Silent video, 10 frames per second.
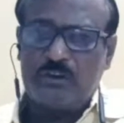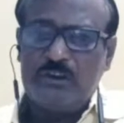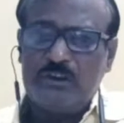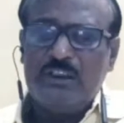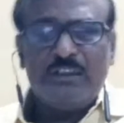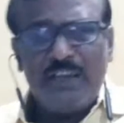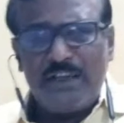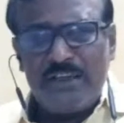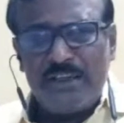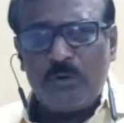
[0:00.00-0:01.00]
That is
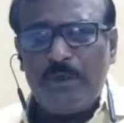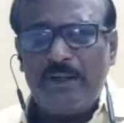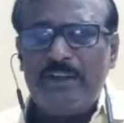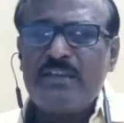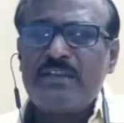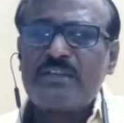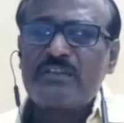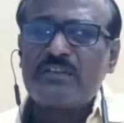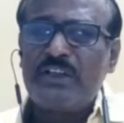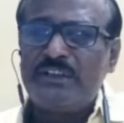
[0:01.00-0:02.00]
provided in section
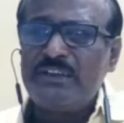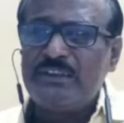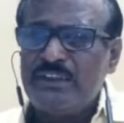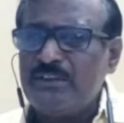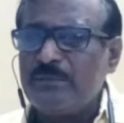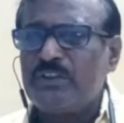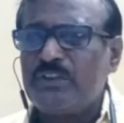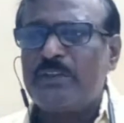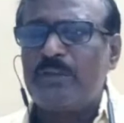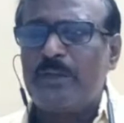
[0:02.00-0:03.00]
83 of the Criminal
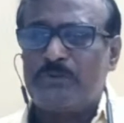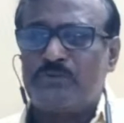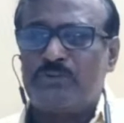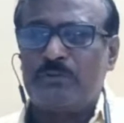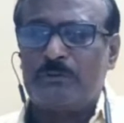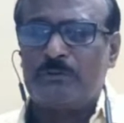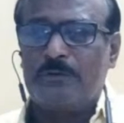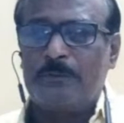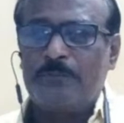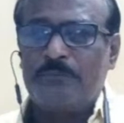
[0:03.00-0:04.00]
Procedure.
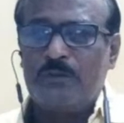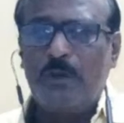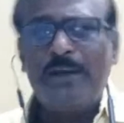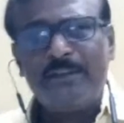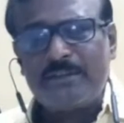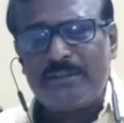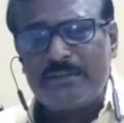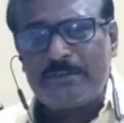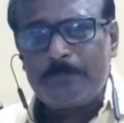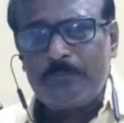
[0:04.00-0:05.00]
What it says?
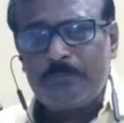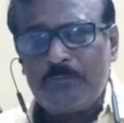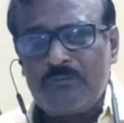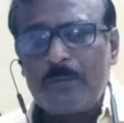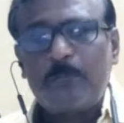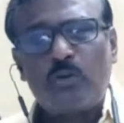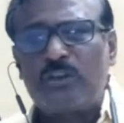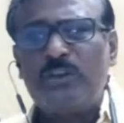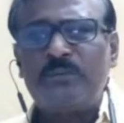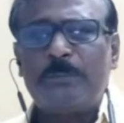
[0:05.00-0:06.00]
Proclaimed
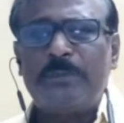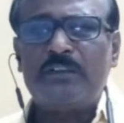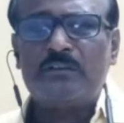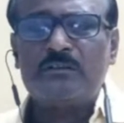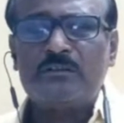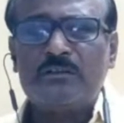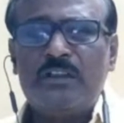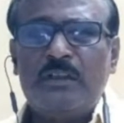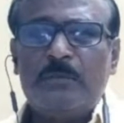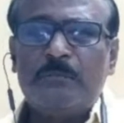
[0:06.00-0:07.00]
offender.
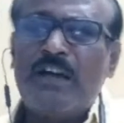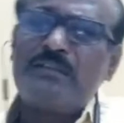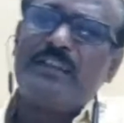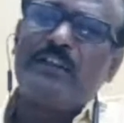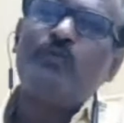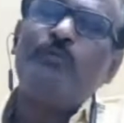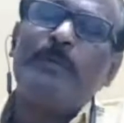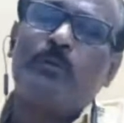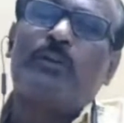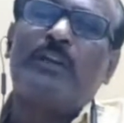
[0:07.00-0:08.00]
First, there will be a
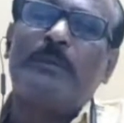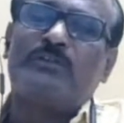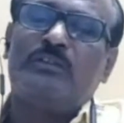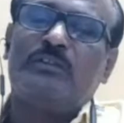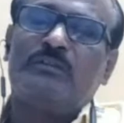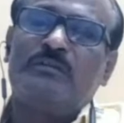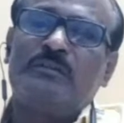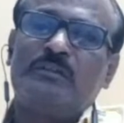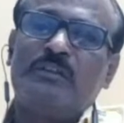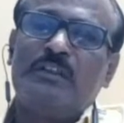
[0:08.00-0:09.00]
proclamation.
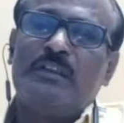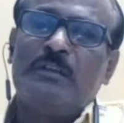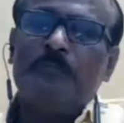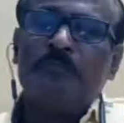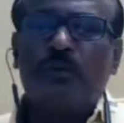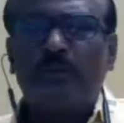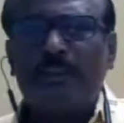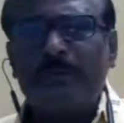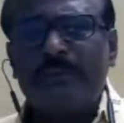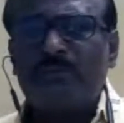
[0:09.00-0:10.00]

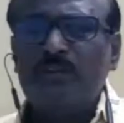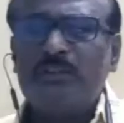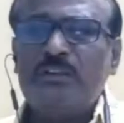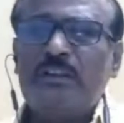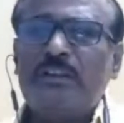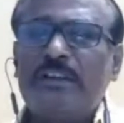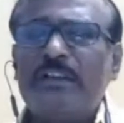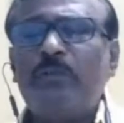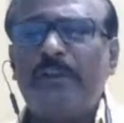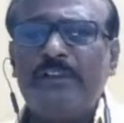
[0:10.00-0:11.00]
Proclamation requiring
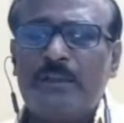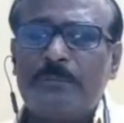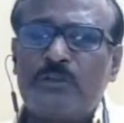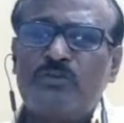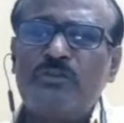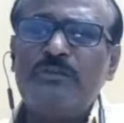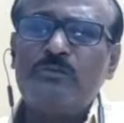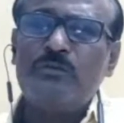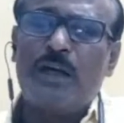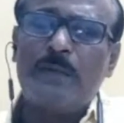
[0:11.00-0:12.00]
that person to
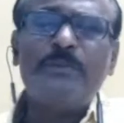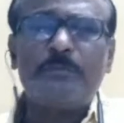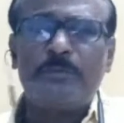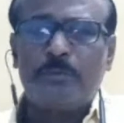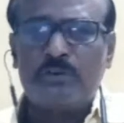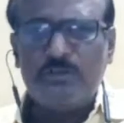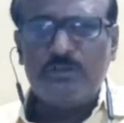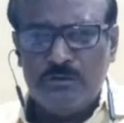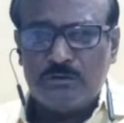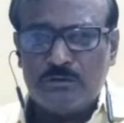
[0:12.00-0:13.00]
appear before the court
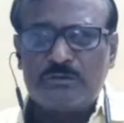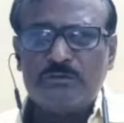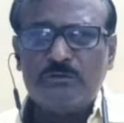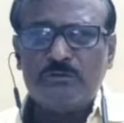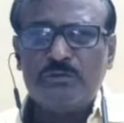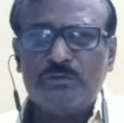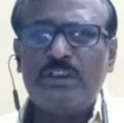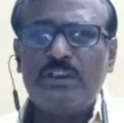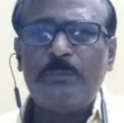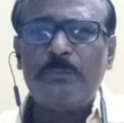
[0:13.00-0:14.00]
within a particular
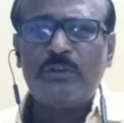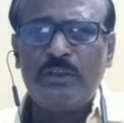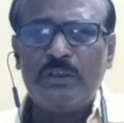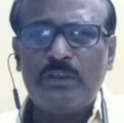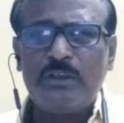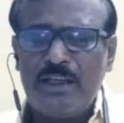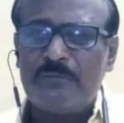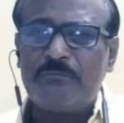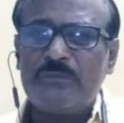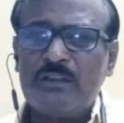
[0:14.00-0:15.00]
time or
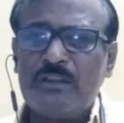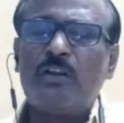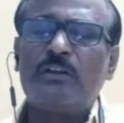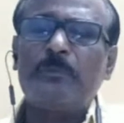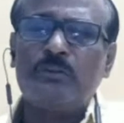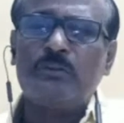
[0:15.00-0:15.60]
on a particular date.